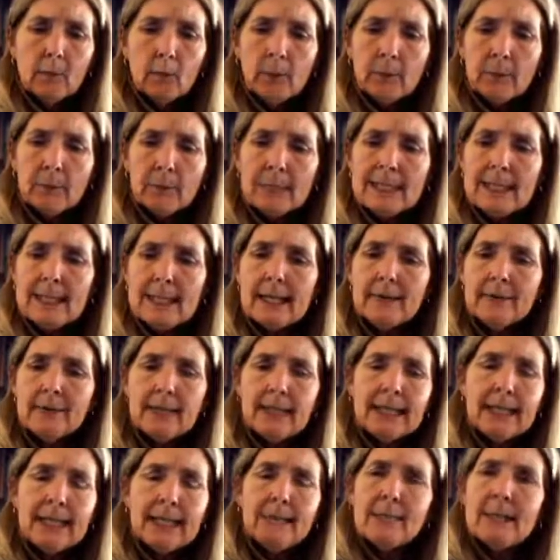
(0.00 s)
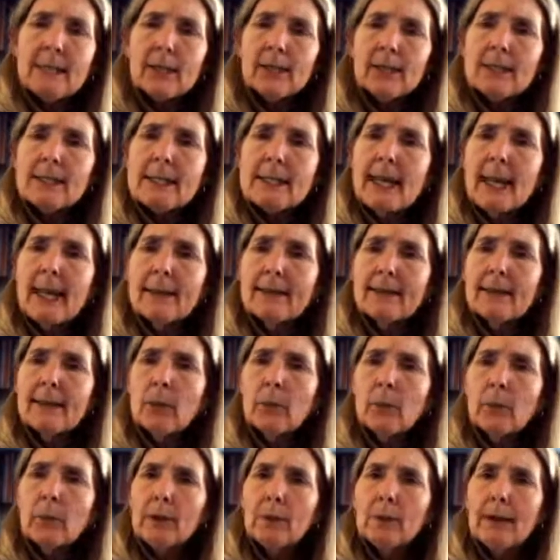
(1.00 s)
we received an email saying
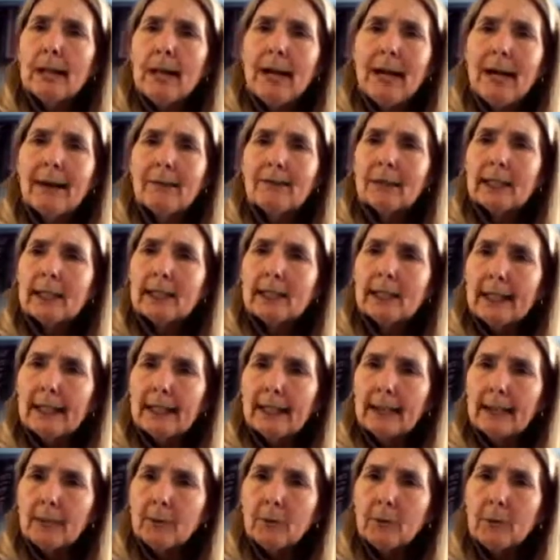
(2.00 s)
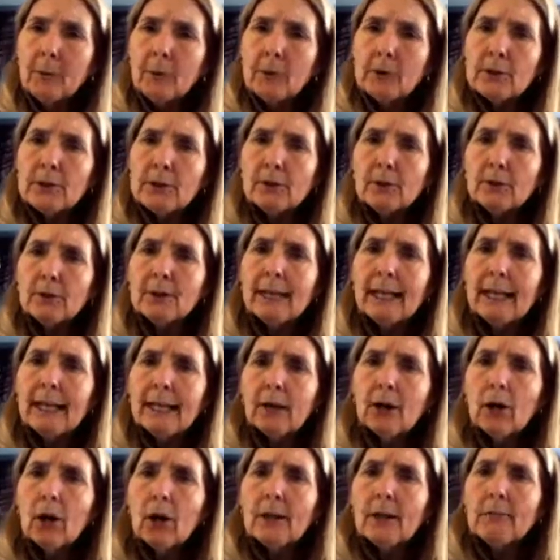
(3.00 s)
that we would have a clinic for personal
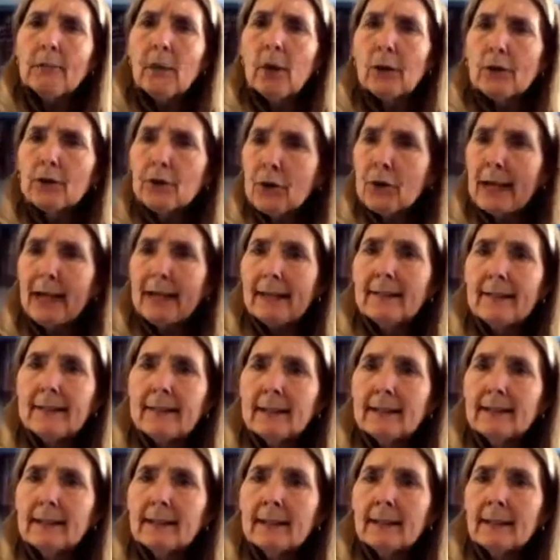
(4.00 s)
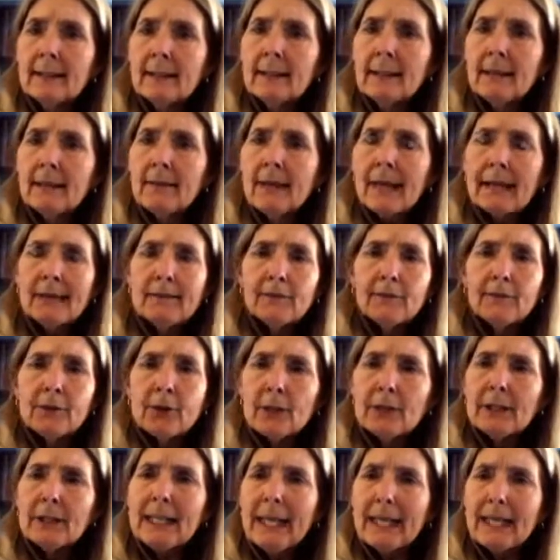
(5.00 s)
care on March 8th. That
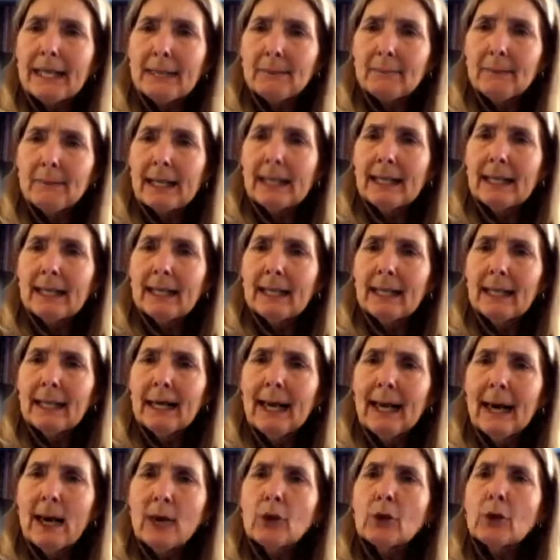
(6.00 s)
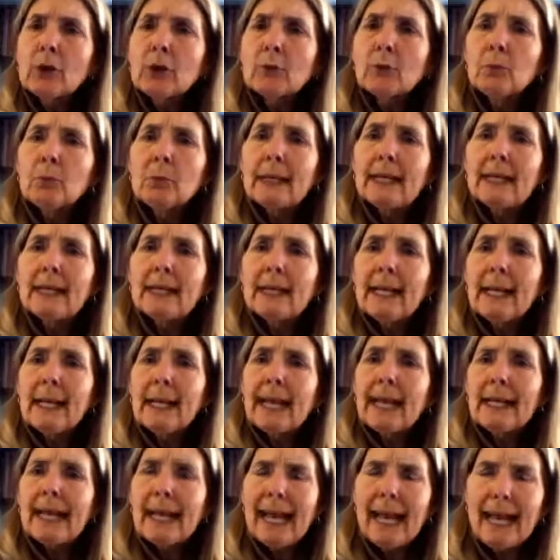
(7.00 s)
infuriated me. How could we,
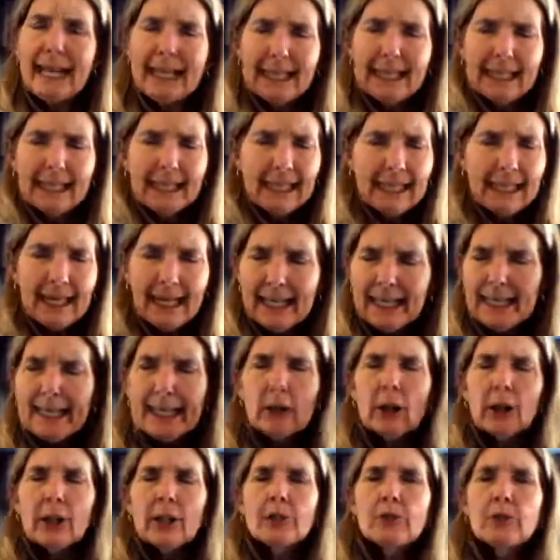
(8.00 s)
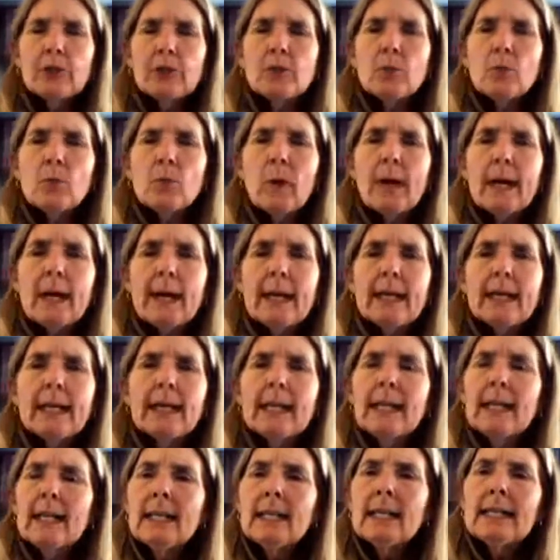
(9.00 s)
in any conscious way,
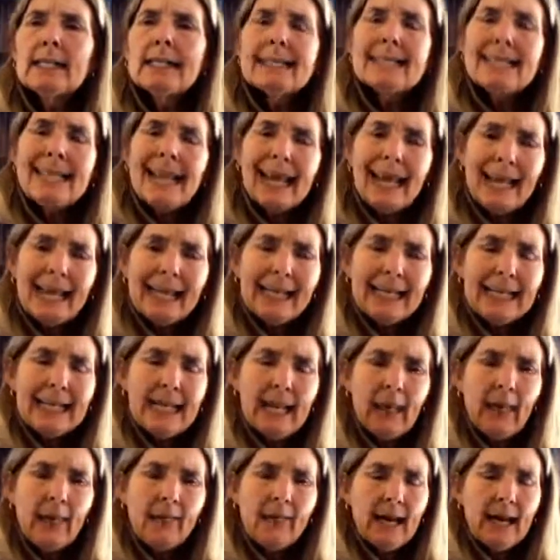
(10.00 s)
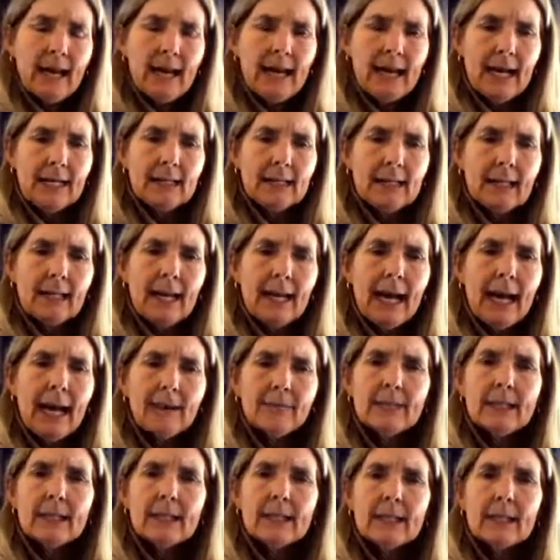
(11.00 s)
say that
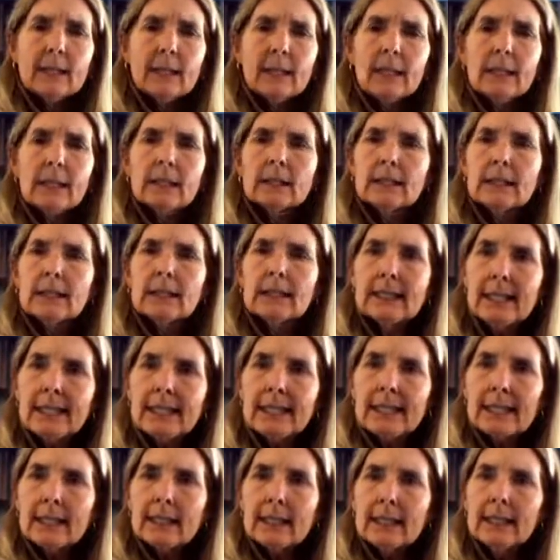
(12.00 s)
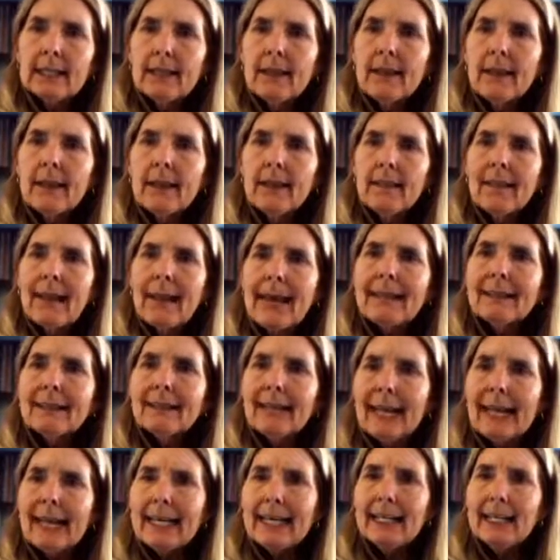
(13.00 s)
having a clinic that
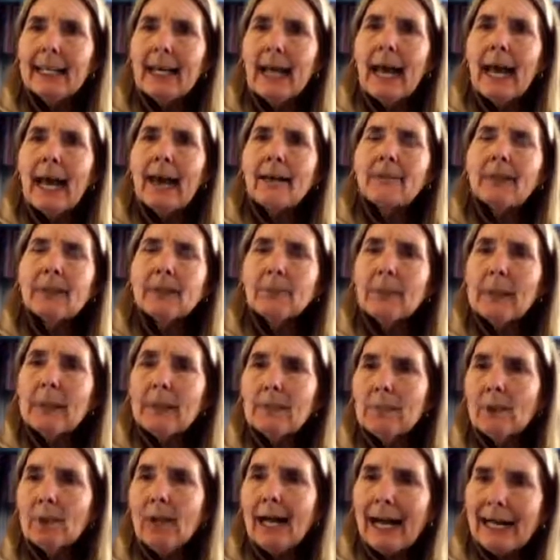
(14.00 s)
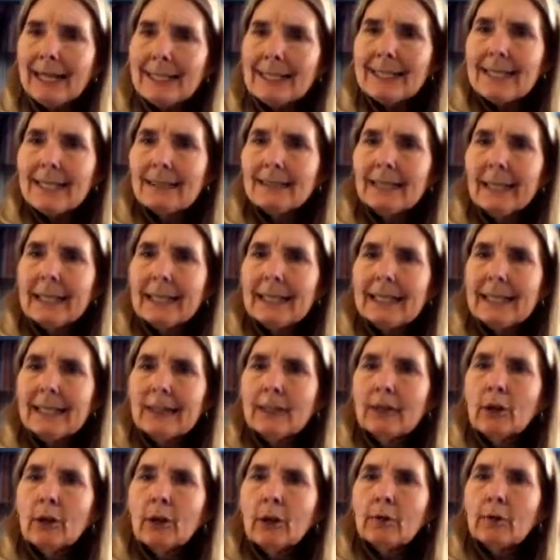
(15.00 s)
late, having people
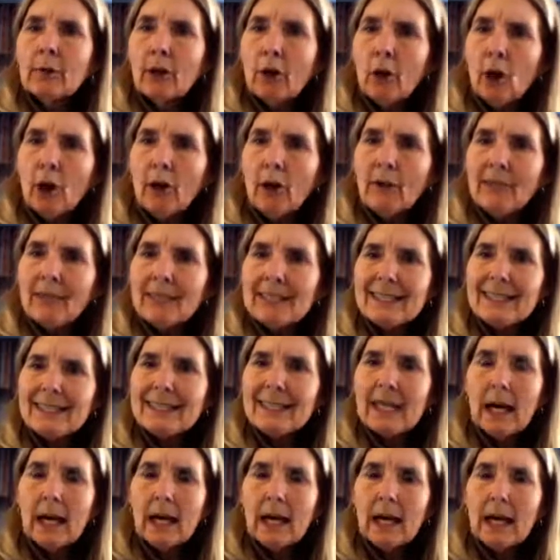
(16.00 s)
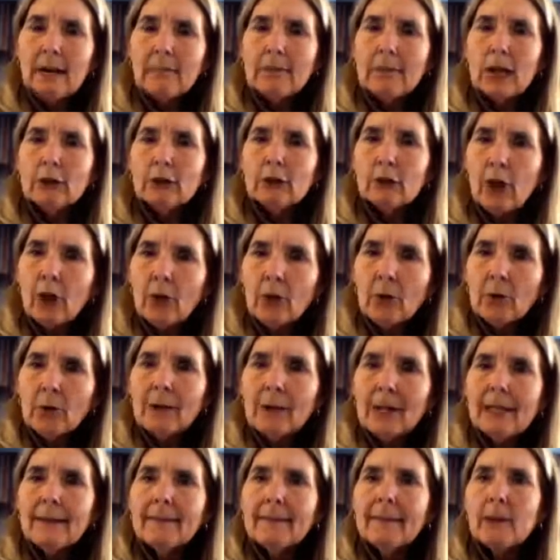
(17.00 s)
isolated for all this time
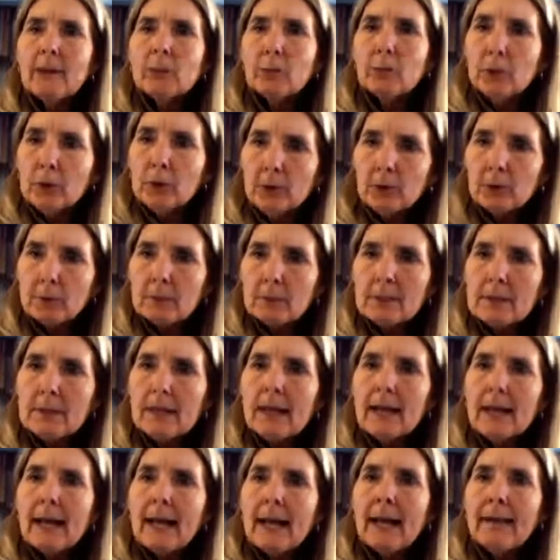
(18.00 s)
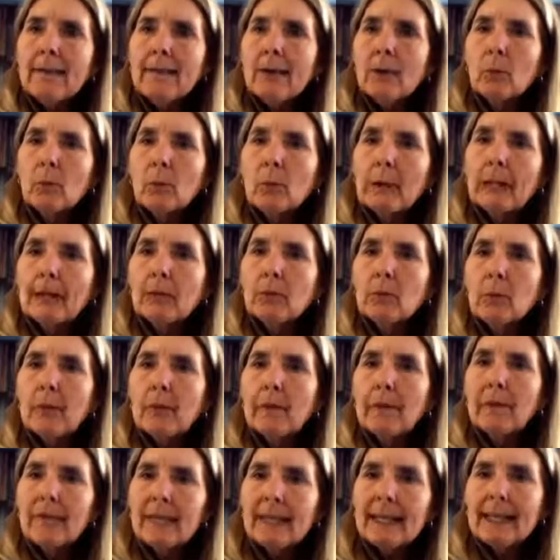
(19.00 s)
alone in their rooms, and that we
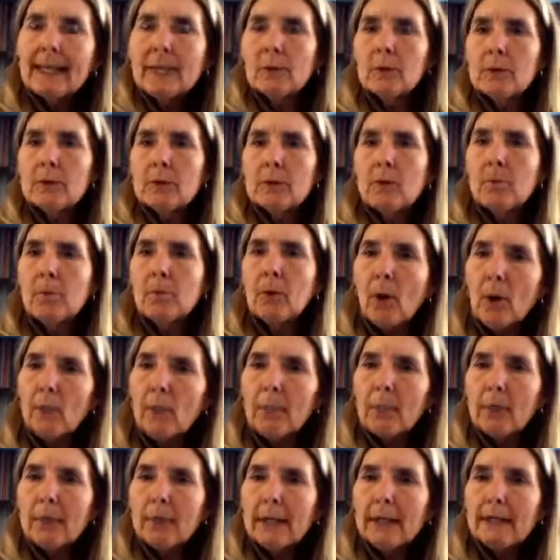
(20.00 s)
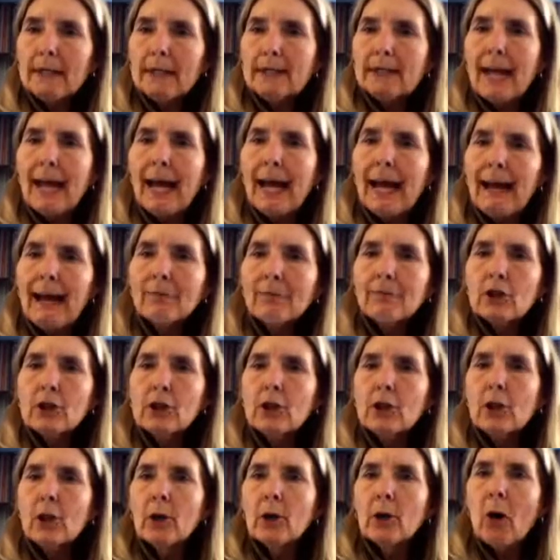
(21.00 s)
would think it was appropriate to have to
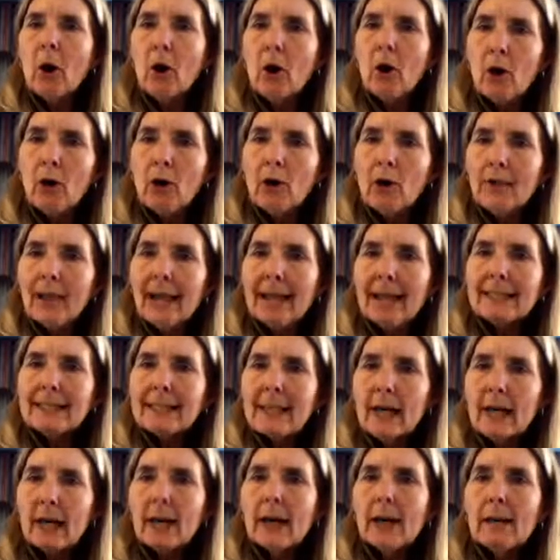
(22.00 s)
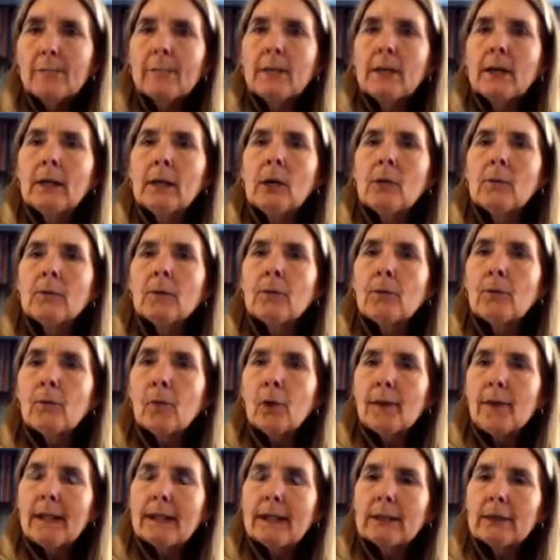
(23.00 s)
go all that time
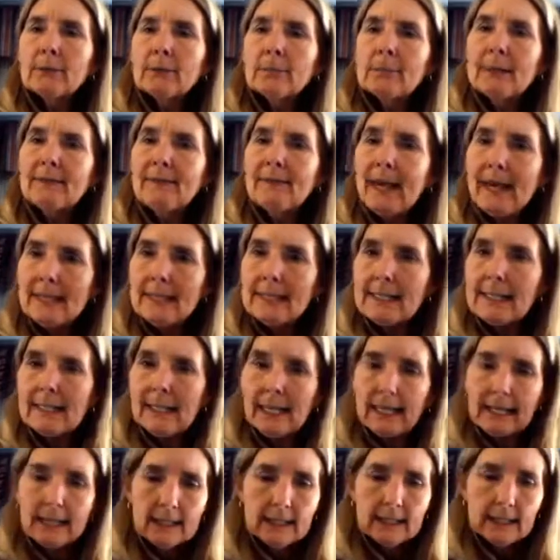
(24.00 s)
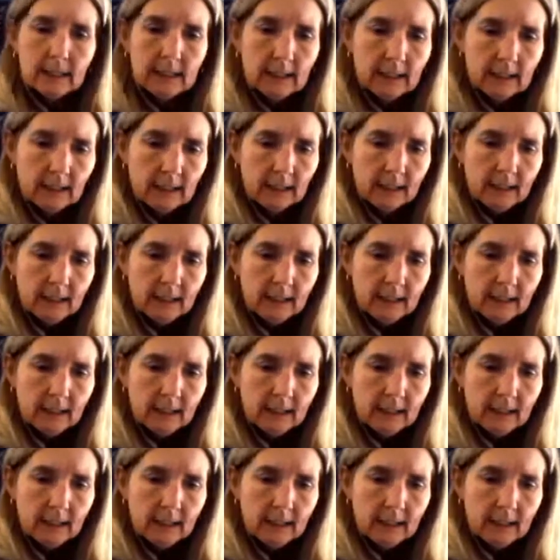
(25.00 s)
before they could be vaccinated?